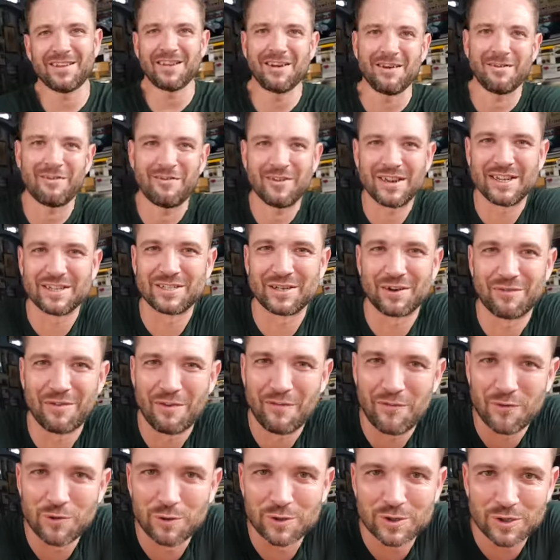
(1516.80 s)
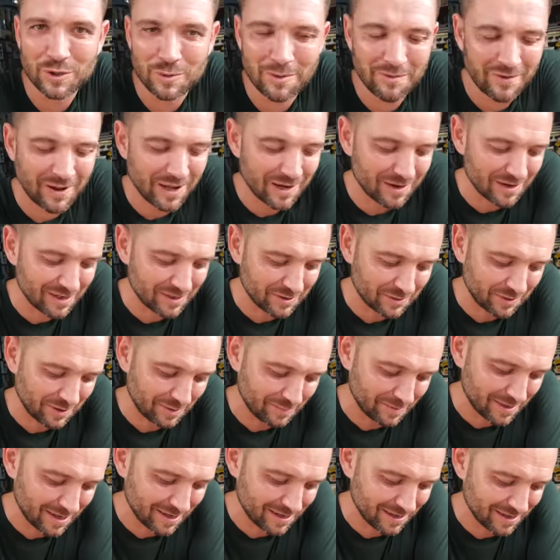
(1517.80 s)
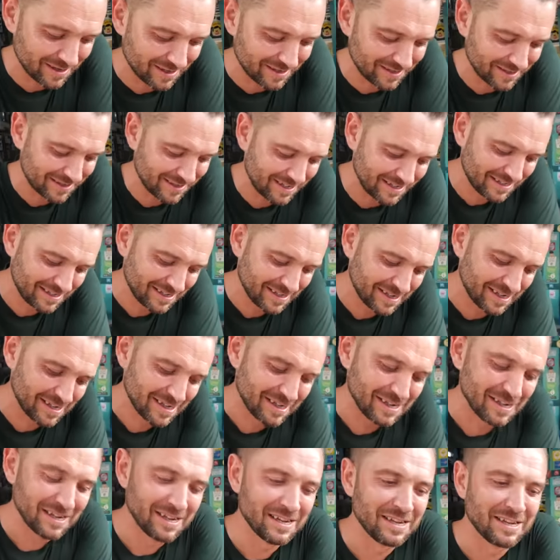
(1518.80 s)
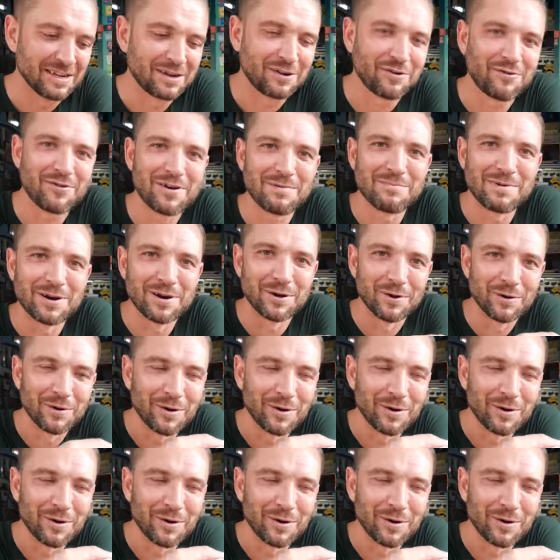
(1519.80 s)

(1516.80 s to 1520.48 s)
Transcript: can't finish off a flute tour without an ice cream. No, no definitely criminal.